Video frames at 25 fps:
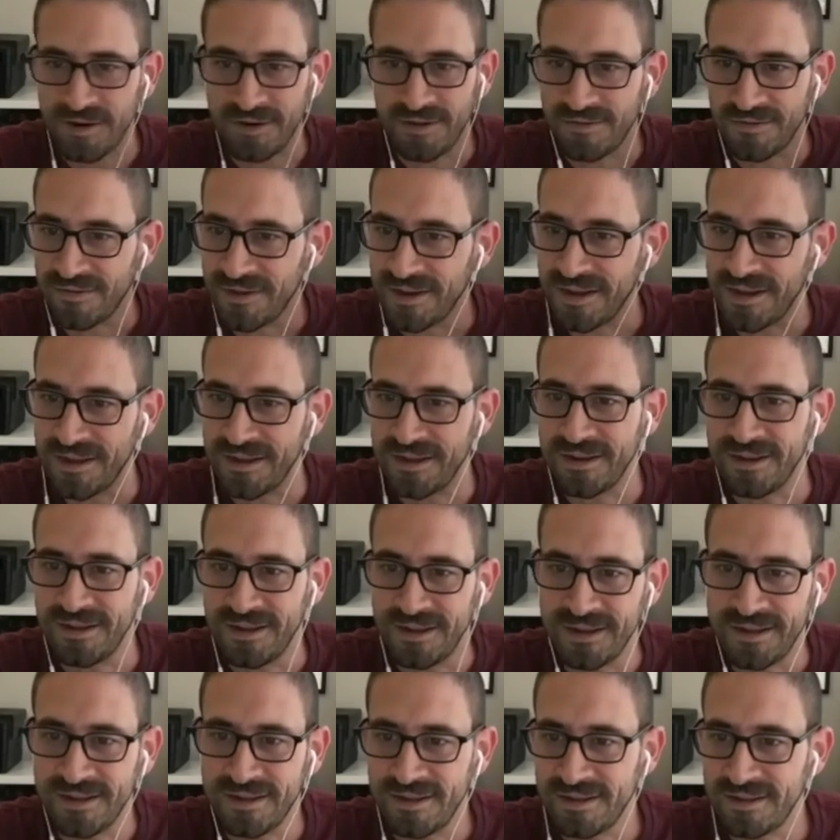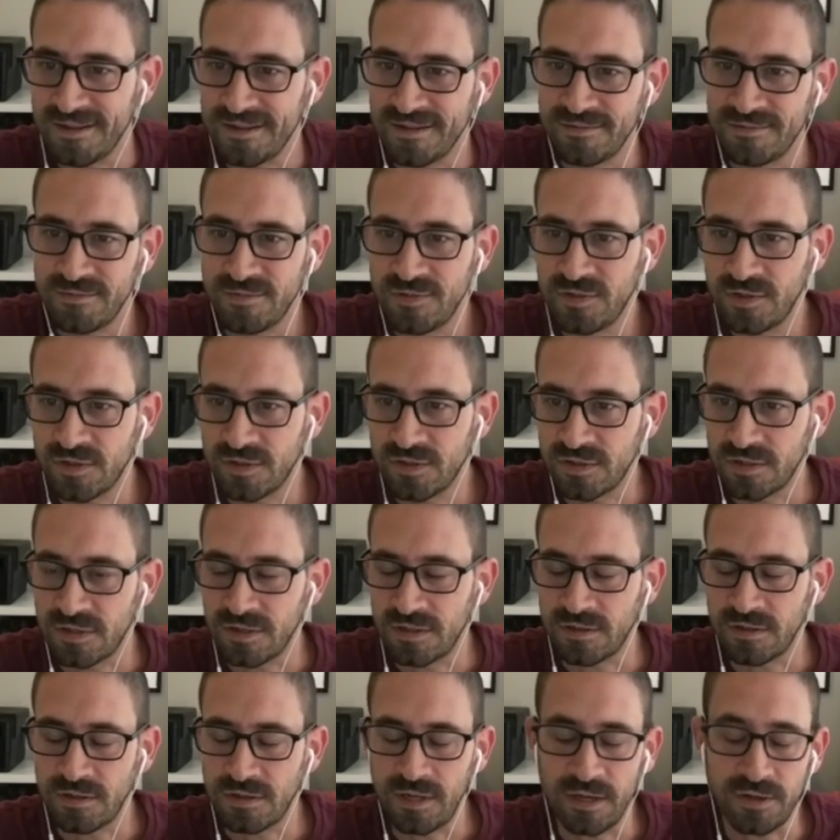You've got
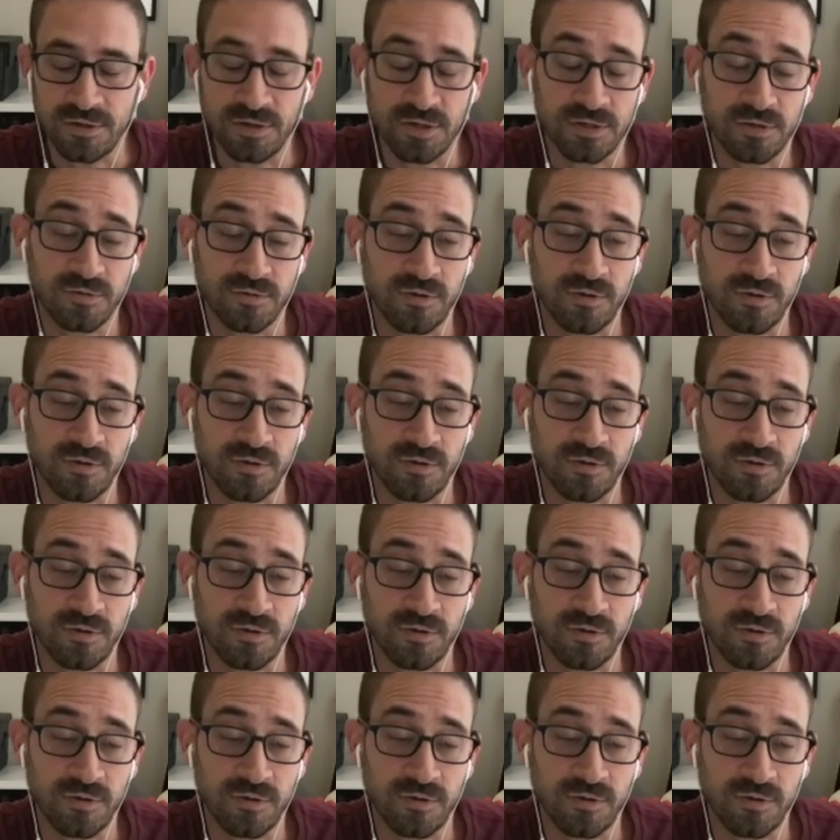just